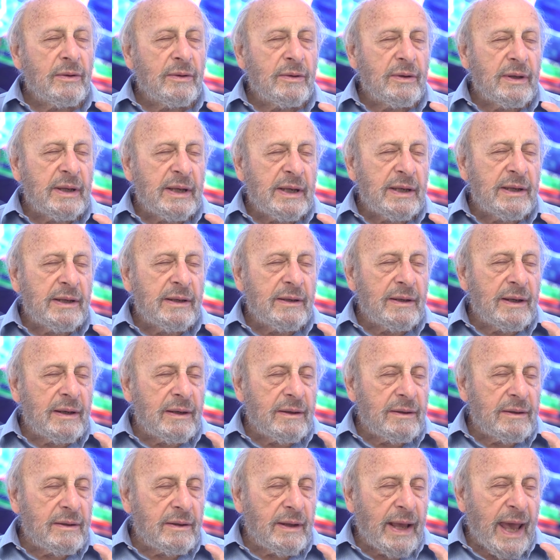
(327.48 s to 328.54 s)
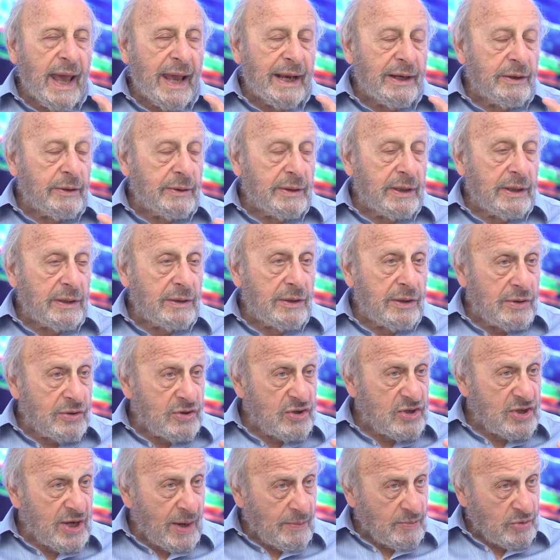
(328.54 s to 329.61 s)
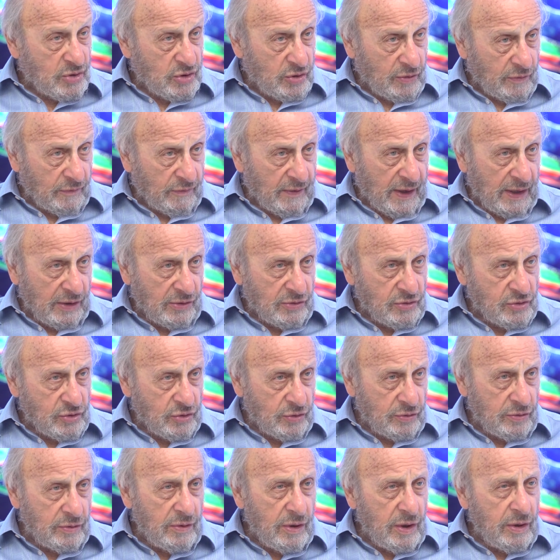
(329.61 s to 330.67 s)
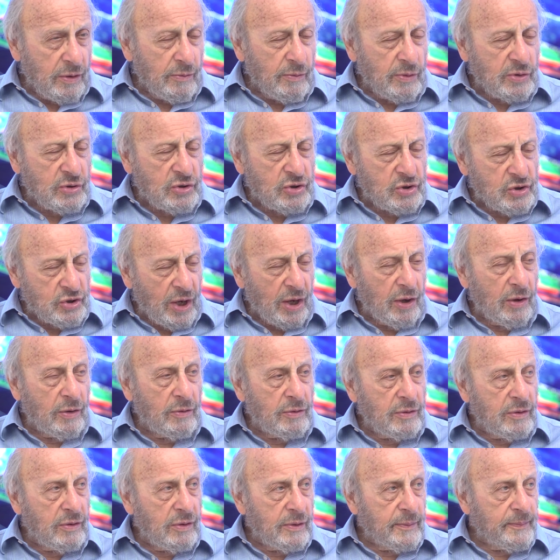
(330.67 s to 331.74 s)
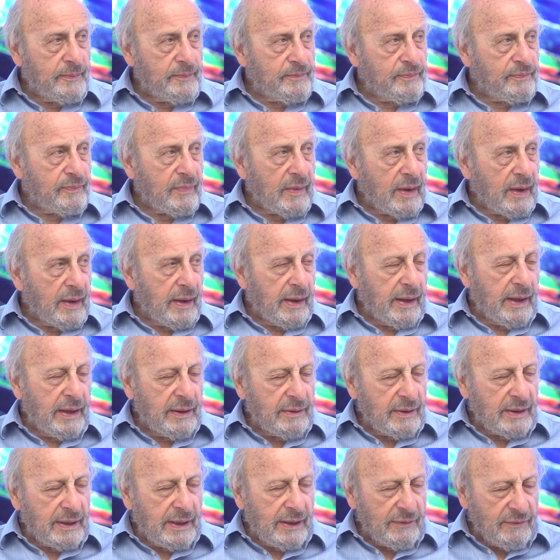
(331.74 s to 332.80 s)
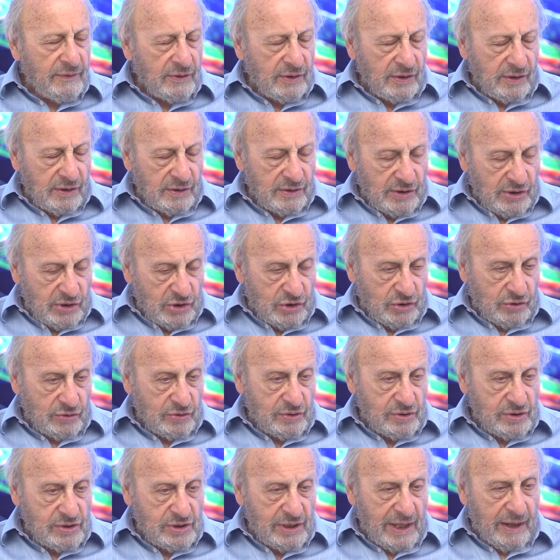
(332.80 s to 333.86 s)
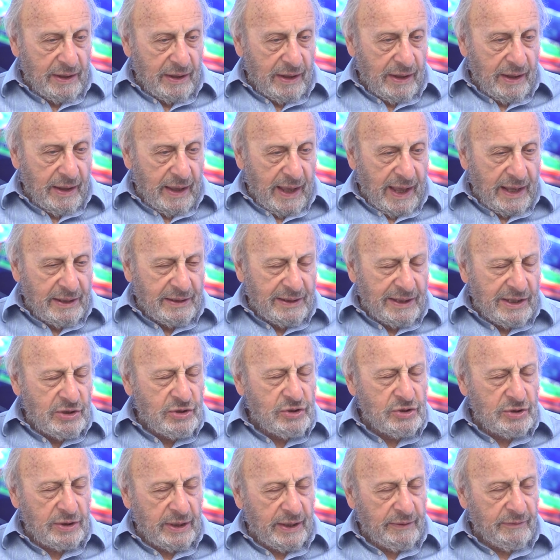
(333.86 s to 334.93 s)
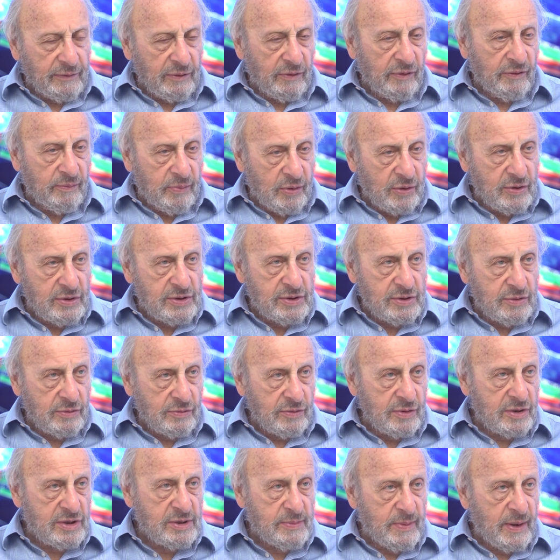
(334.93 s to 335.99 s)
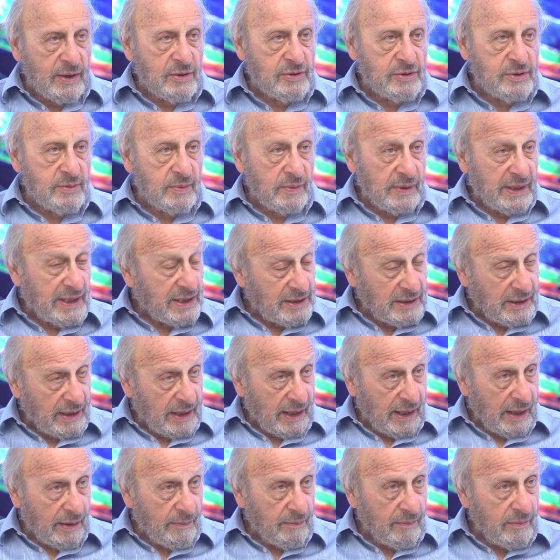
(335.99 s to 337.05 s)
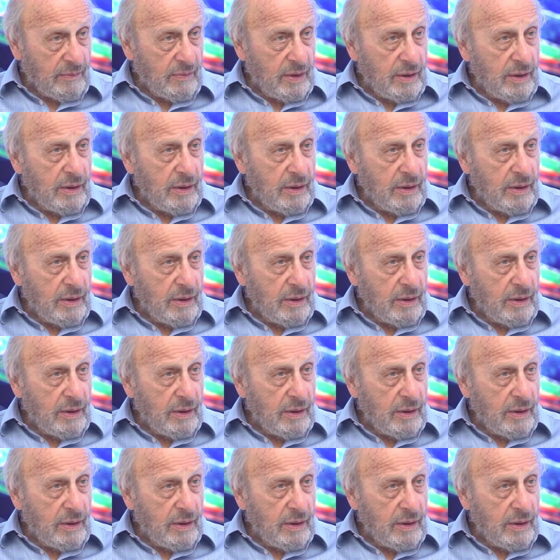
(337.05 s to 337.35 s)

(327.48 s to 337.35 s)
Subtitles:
the aggregate consumption function, which showed in the given conditions at each level of personal disposable income